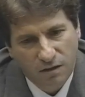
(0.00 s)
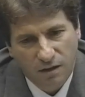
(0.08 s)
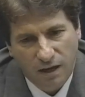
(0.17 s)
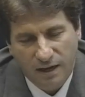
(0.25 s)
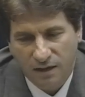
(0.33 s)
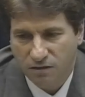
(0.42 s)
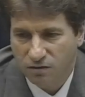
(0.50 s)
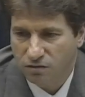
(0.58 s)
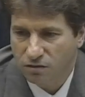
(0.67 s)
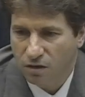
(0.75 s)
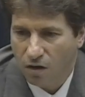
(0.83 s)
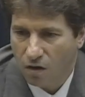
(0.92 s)
and it's
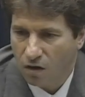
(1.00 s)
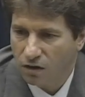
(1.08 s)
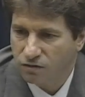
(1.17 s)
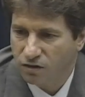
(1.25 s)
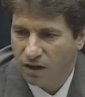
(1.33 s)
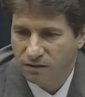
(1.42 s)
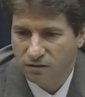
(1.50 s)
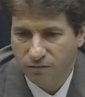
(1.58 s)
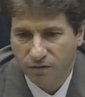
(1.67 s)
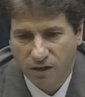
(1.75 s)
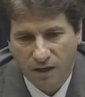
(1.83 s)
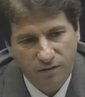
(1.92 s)
hard
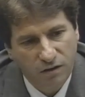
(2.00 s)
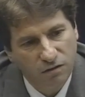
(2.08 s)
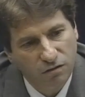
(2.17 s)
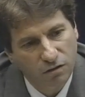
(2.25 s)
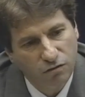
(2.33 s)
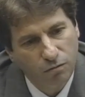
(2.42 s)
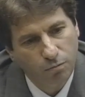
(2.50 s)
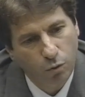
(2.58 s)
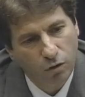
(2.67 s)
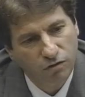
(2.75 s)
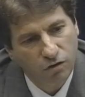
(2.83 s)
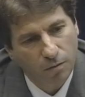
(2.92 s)
scientific evidence that
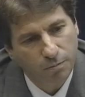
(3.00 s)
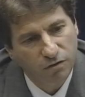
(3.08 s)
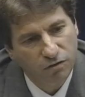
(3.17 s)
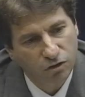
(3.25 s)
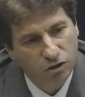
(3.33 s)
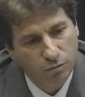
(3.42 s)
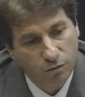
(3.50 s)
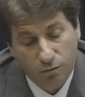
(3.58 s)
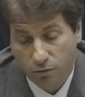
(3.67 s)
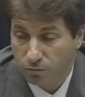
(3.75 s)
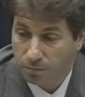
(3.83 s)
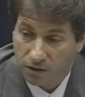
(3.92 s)
supports our position with
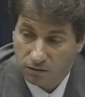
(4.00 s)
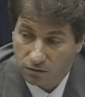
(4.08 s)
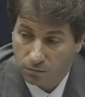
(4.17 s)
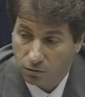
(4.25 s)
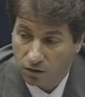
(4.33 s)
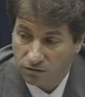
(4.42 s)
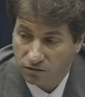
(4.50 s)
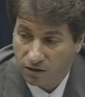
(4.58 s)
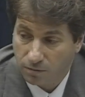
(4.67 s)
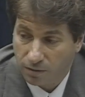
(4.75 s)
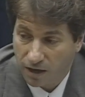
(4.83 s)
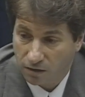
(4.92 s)
respect to the
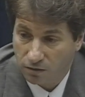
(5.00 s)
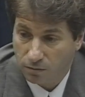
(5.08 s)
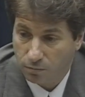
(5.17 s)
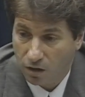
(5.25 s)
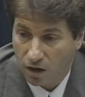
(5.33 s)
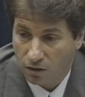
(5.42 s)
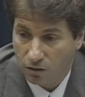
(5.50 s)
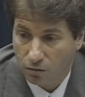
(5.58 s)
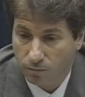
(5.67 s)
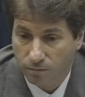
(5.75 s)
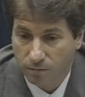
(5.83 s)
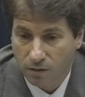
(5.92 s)
bloodstain pattern in the Bronco:
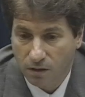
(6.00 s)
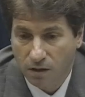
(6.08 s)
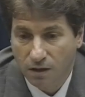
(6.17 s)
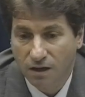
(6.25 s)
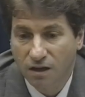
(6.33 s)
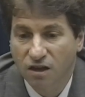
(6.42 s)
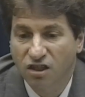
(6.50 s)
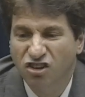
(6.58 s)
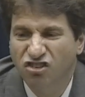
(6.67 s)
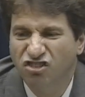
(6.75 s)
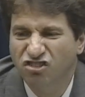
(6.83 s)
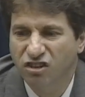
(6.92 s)
the
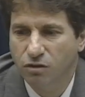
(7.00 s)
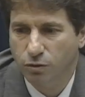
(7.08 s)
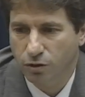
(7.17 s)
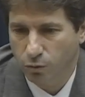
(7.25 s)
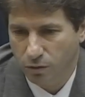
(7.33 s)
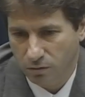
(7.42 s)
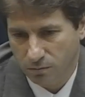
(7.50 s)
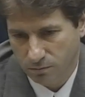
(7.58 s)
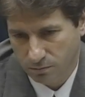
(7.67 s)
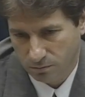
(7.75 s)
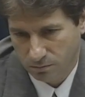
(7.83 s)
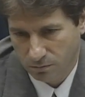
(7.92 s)
steering wheel.
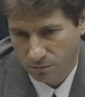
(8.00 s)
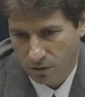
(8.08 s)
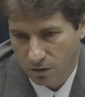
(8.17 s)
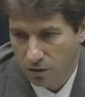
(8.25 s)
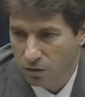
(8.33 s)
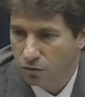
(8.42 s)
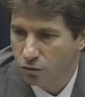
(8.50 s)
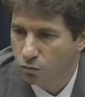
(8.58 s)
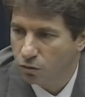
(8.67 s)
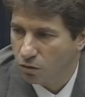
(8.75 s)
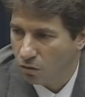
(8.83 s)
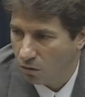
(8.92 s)
You
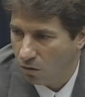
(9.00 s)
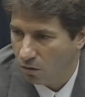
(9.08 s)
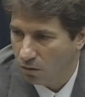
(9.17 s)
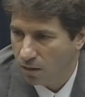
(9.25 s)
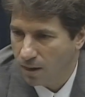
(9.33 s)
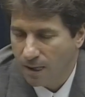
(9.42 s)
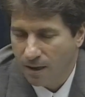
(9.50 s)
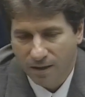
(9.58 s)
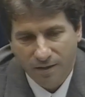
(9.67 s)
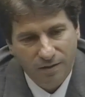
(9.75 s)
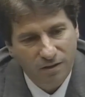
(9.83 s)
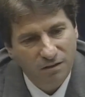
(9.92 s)
recall
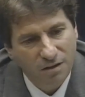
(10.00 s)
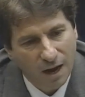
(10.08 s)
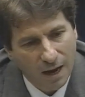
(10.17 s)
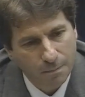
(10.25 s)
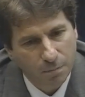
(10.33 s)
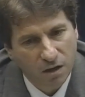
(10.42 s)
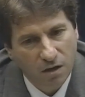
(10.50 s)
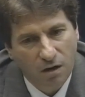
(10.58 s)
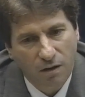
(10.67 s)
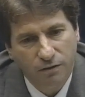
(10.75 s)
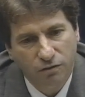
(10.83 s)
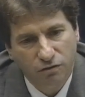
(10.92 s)
that the typing
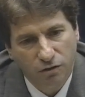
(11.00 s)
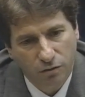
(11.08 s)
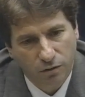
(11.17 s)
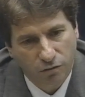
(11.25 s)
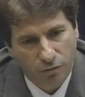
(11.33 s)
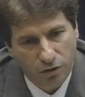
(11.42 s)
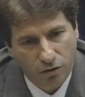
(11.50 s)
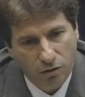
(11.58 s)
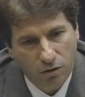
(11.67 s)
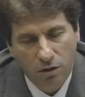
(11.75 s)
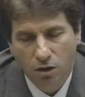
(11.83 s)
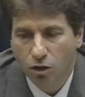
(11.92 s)
on the steering wheel
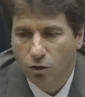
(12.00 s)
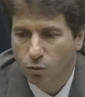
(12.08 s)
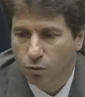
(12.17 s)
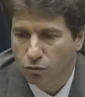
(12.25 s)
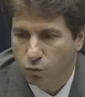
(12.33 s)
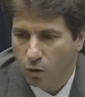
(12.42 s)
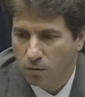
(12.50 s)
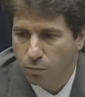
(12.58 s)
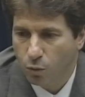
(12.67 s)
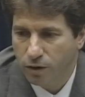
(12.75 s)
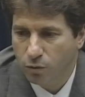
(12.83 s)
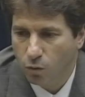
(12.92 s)
was
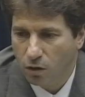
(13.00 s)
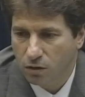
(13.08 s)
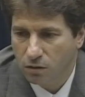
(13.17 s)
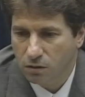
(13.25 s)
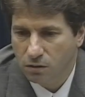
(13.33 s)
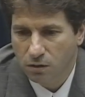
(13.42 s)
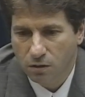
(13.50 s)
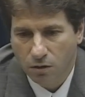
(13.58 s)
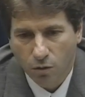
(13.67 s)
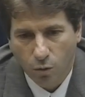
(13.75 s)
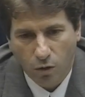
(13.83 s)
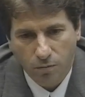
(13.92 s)
1.1,
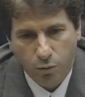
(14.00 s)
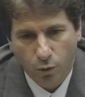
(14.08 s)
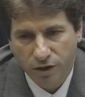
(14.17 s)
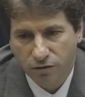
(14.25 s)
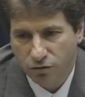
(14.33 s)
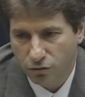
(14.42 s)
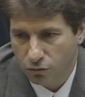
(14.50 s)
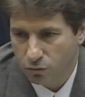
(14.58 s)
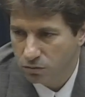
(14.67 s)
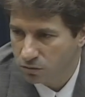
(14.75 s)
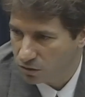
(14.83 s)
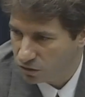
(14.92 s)
1.2,
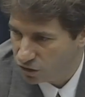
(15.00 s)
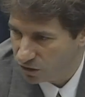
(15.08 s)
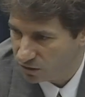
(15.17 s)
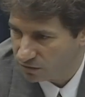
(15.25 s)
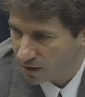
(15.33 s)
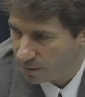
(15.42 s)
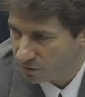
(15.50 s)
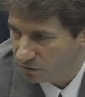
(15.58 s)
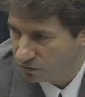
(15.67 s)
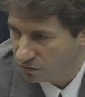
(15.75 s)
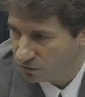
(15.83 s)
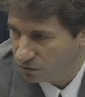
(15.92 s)
a genotype
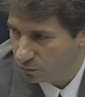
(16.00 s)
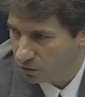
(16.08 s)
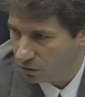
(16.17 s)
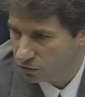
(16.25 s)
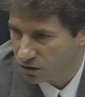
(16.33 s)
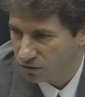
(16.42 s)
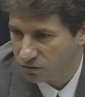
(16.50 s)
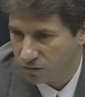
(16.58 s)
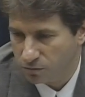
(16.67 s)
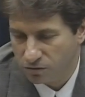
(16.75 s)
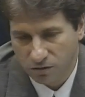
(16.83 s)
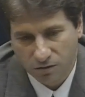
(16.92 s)
consistent with O.J.
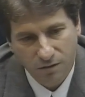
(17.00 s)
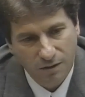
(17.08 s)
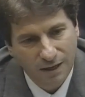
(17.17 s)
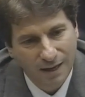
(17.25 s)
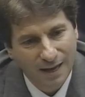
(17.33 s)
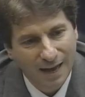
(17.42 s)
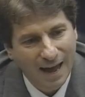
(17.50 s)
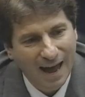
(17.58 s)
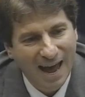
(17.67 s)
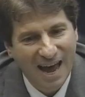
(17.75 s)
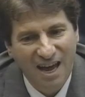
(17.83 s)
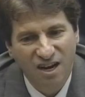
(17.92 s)
Simpson,
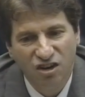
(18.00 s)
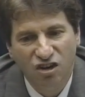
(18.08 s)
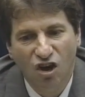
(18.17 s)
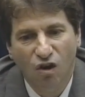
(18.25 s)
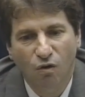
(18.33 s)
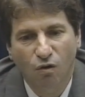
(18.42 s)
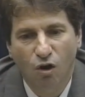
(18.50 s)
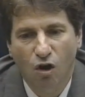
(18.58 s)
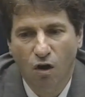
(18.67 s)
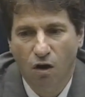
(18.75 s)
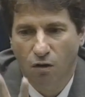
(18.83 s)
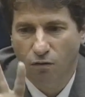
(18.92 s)
and
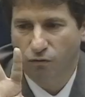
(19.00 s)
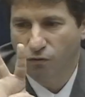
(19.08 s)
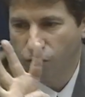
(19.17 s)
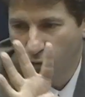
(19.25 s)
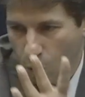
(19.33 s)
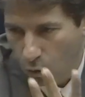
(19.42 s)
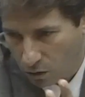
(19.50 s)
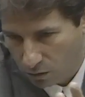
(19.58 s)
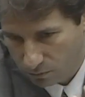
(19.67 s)
4.